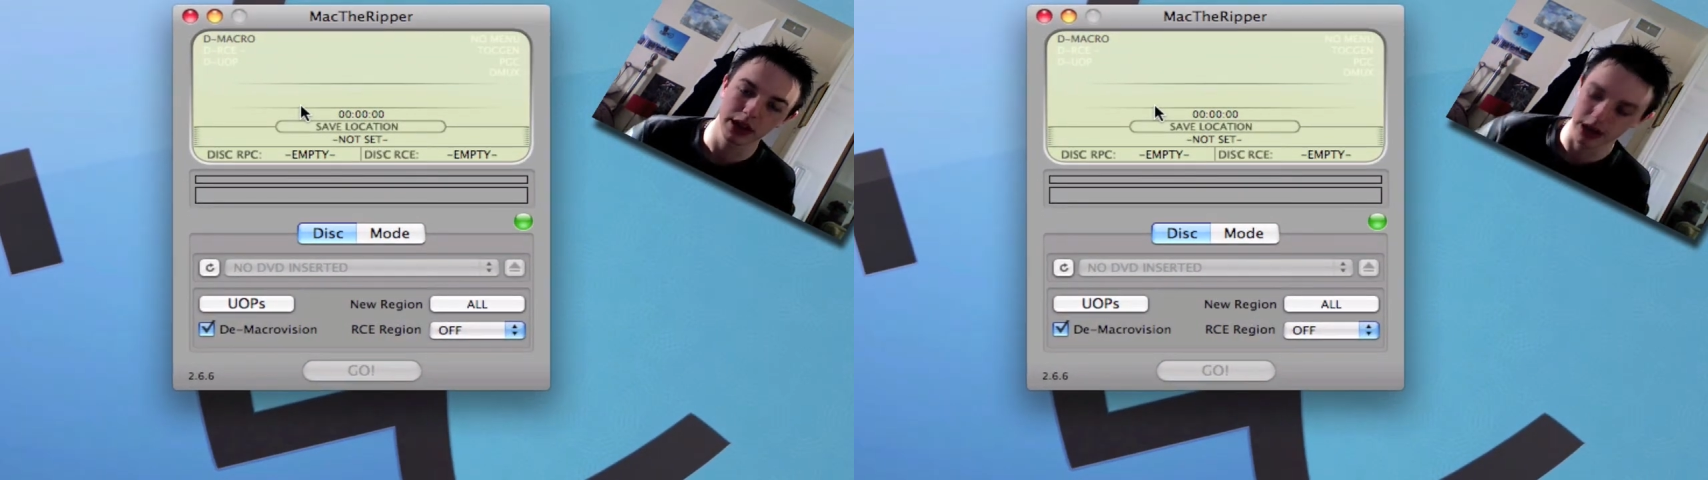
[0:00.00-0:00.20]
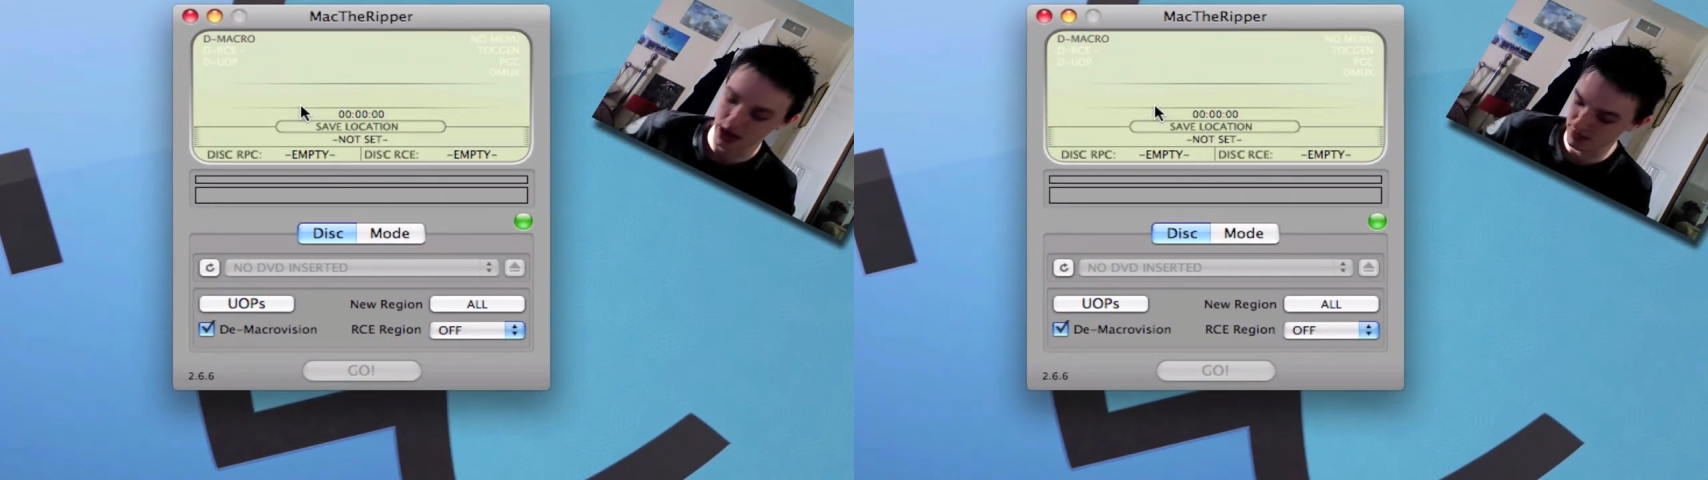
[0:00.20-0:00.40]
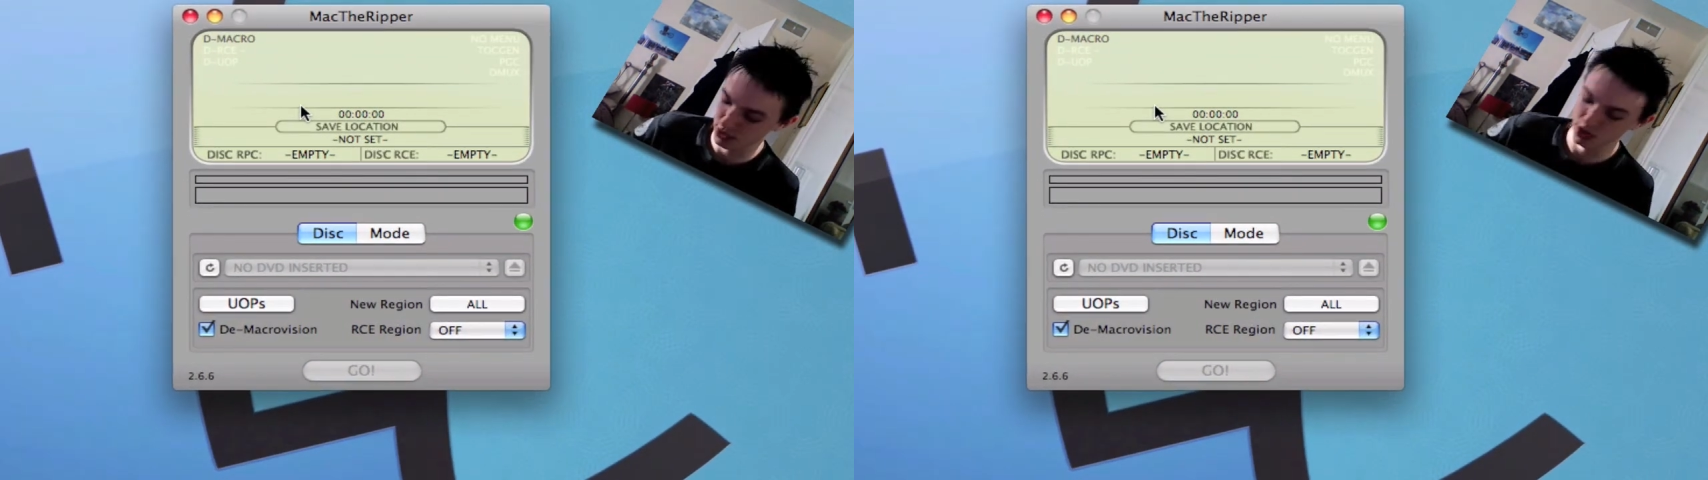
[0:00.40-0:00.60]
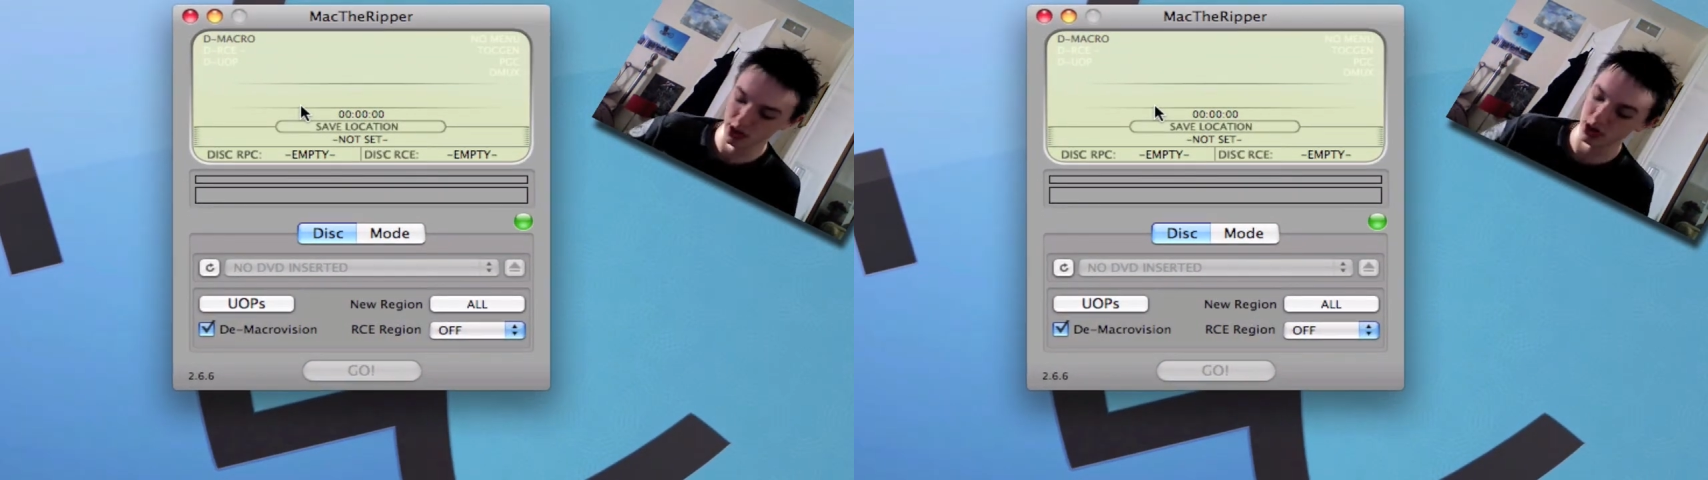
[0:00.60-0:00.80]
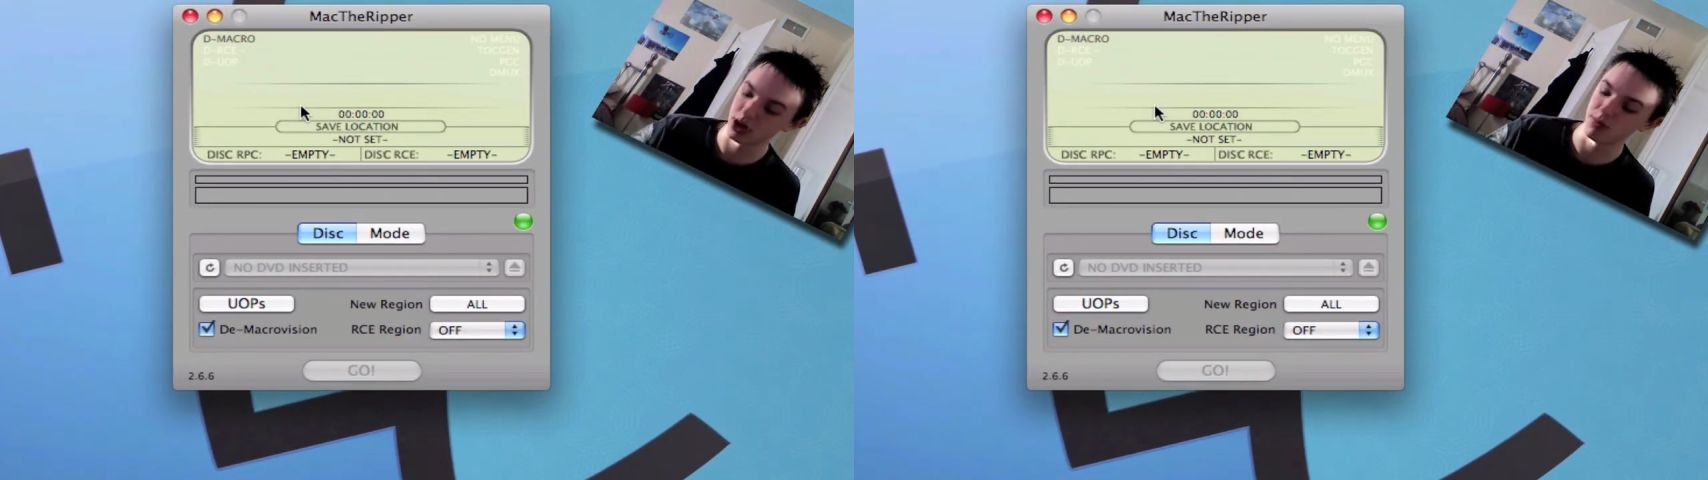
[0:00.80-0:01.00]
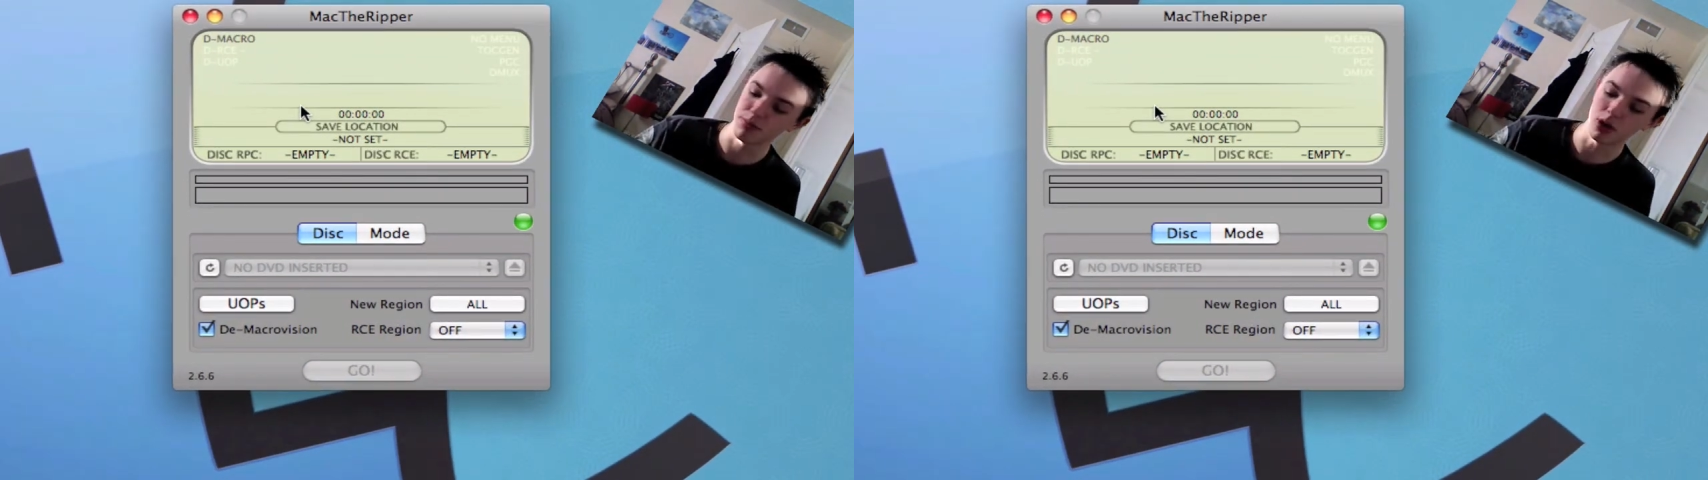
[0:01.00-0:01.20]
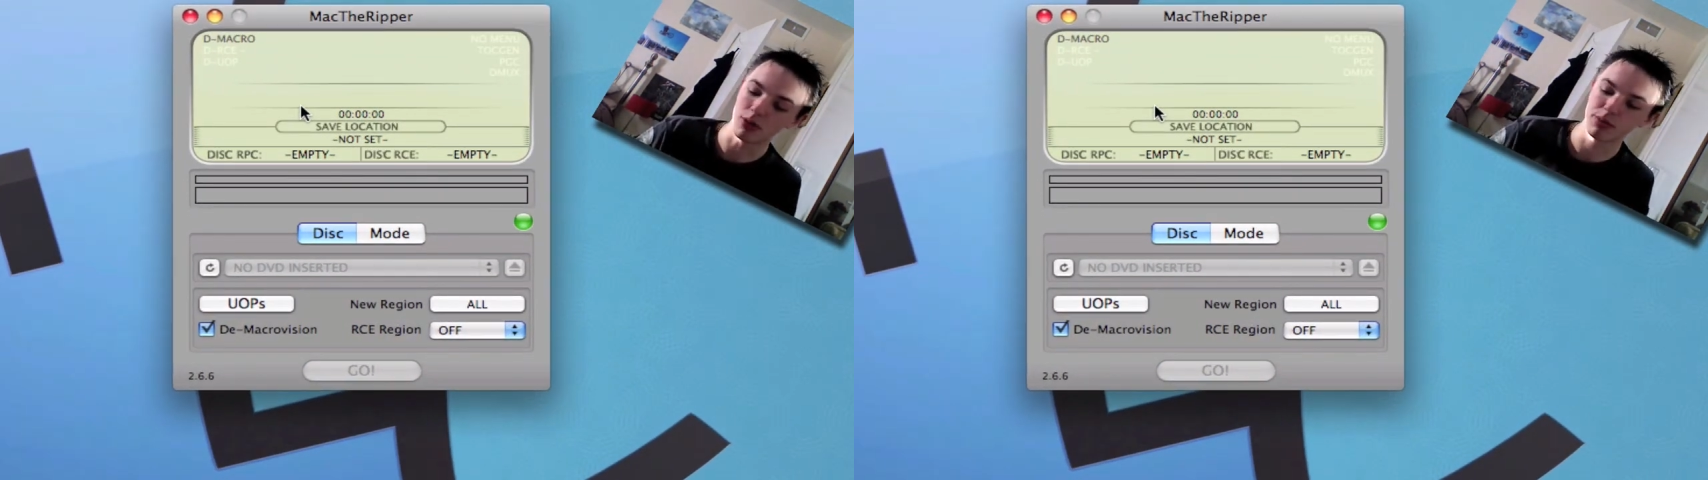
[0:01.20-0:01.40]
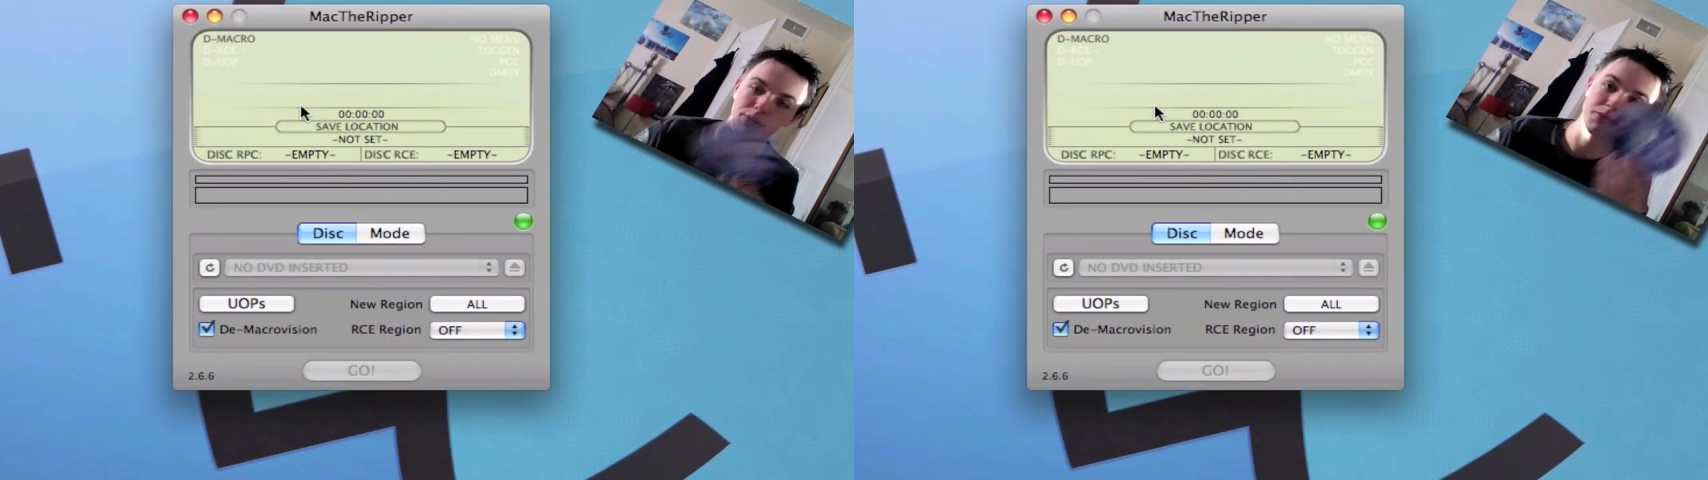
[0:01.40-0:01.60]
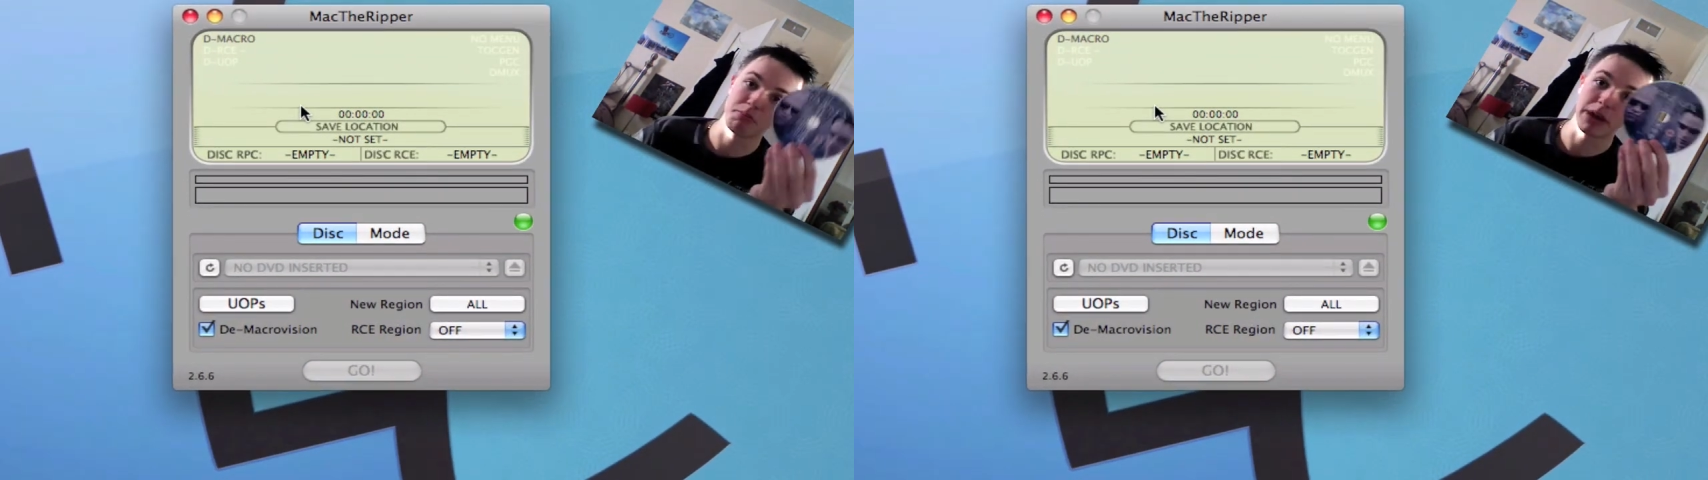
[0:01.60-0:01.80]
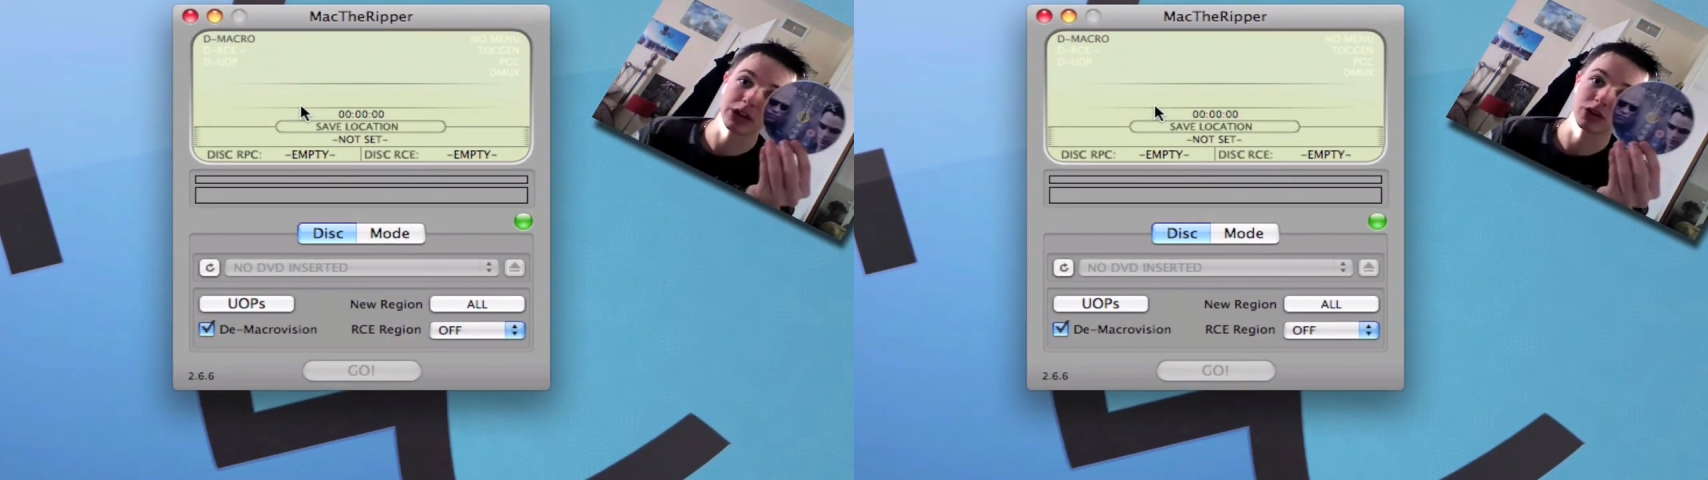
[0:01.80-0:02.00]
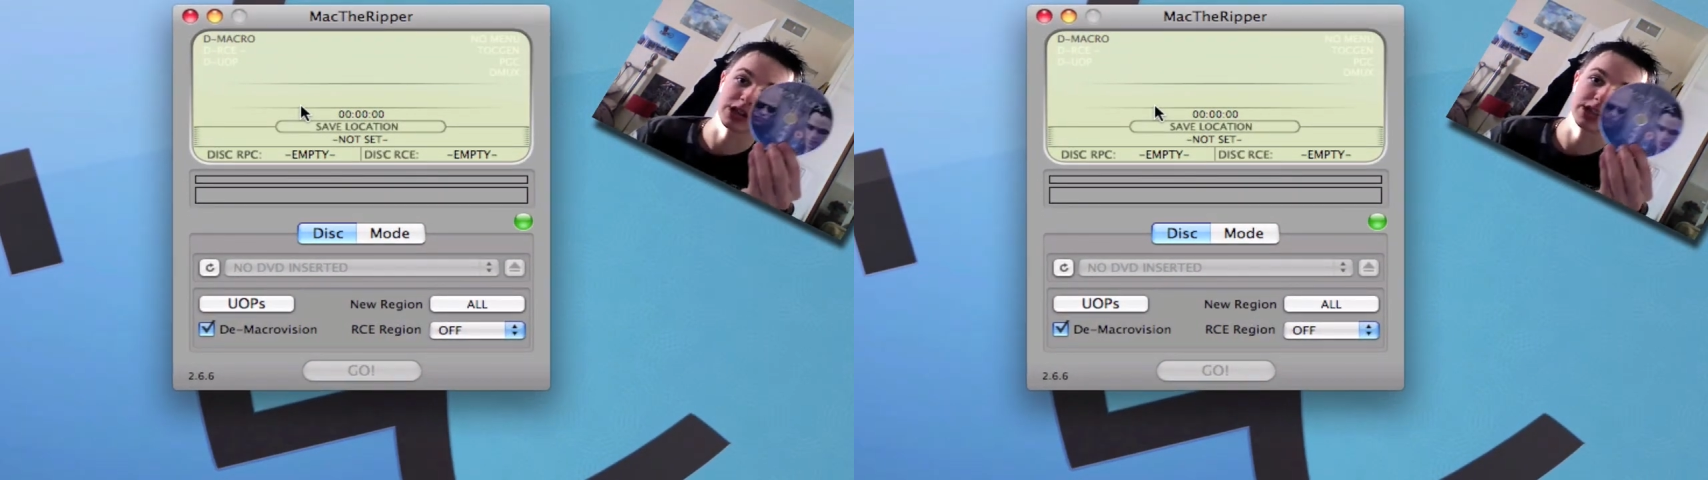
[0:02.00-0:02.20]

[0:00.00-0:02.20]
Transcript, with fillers: Now I'm just gonna pop Matrix